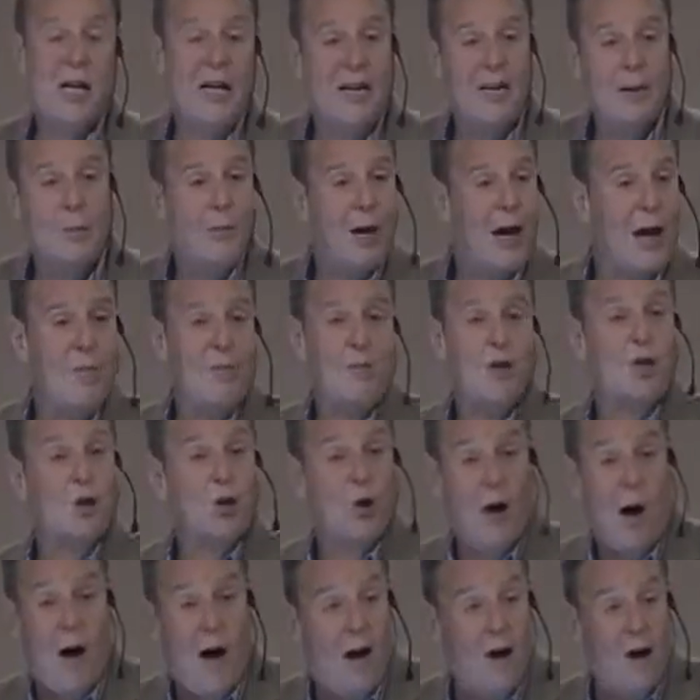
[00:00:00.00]
The Ten
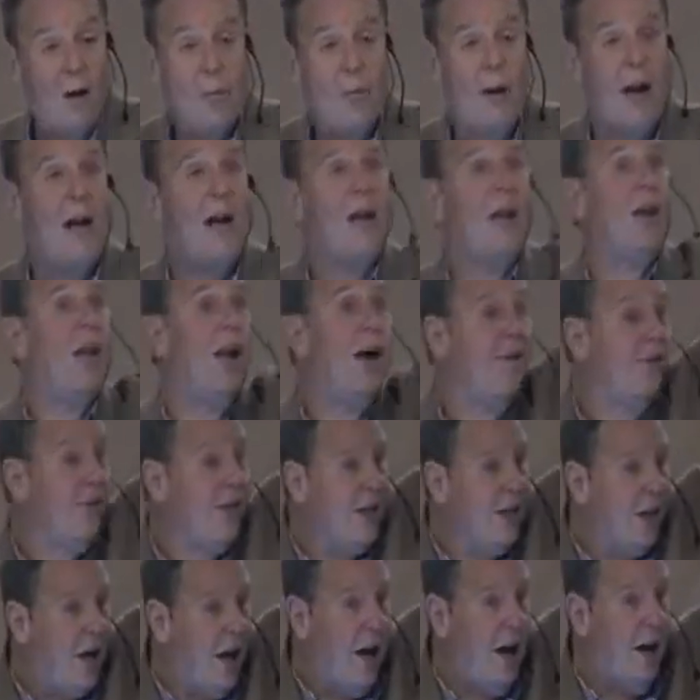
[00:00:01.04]
Commandments are all about
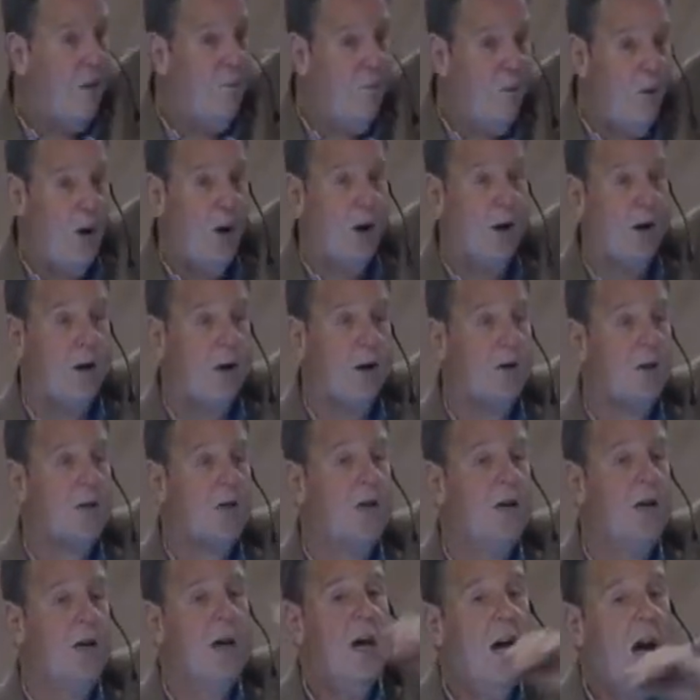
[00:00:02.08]
loving God
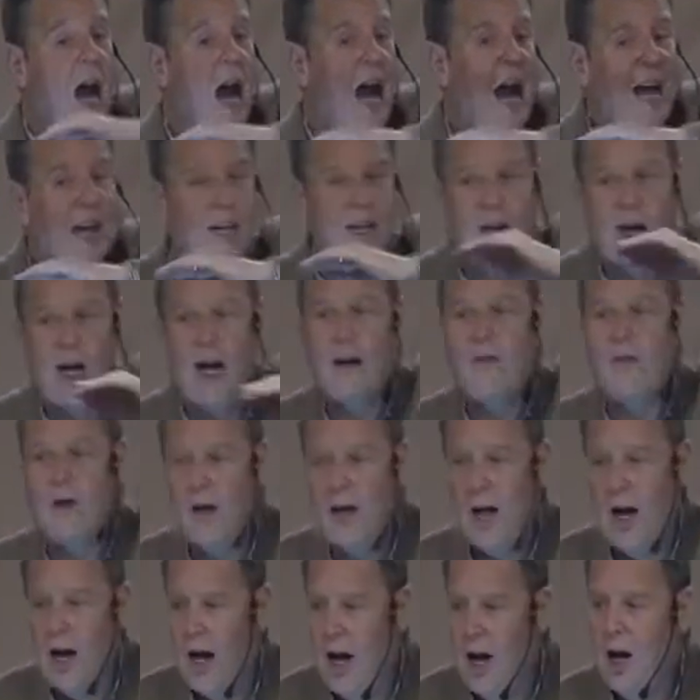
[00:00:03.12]
first and
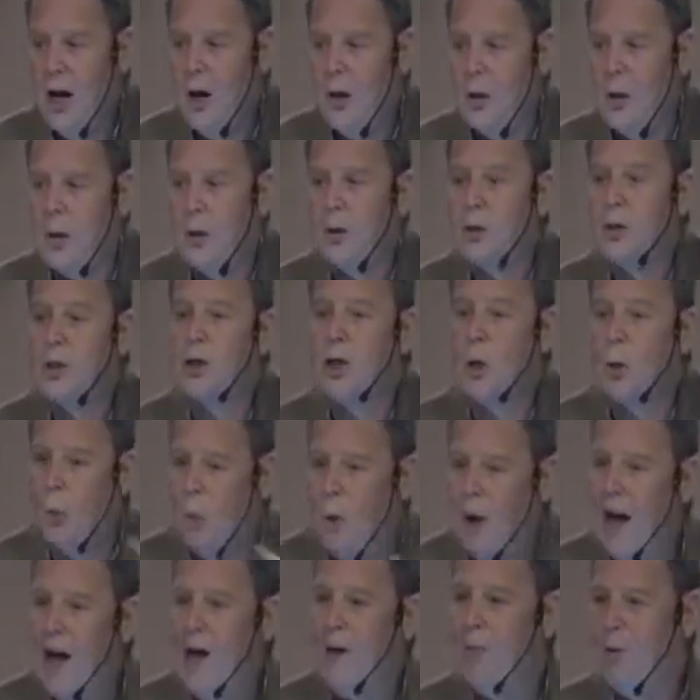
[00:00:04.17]
loving others
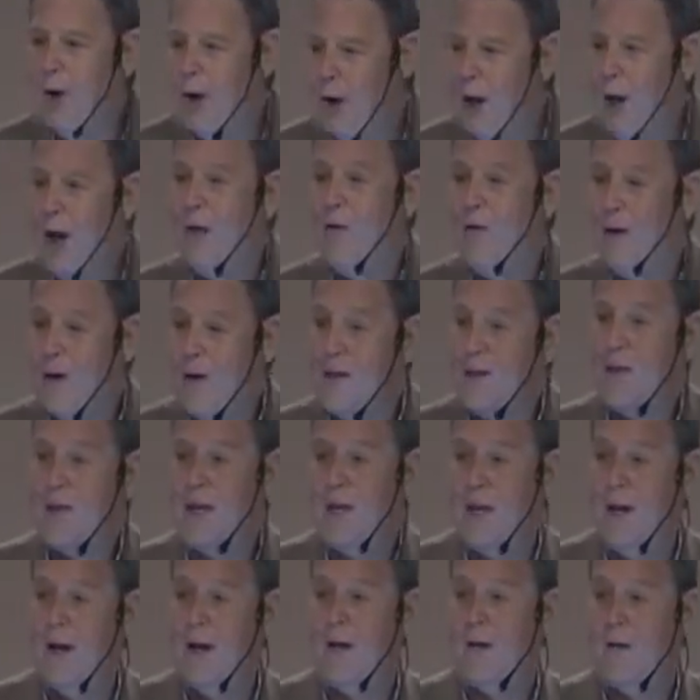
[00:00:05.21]
the way we love
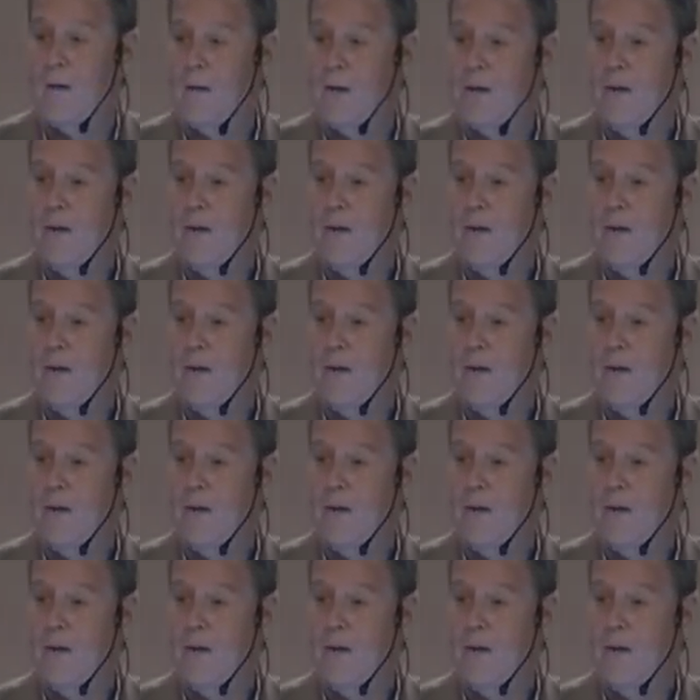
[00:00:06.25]
ourselves.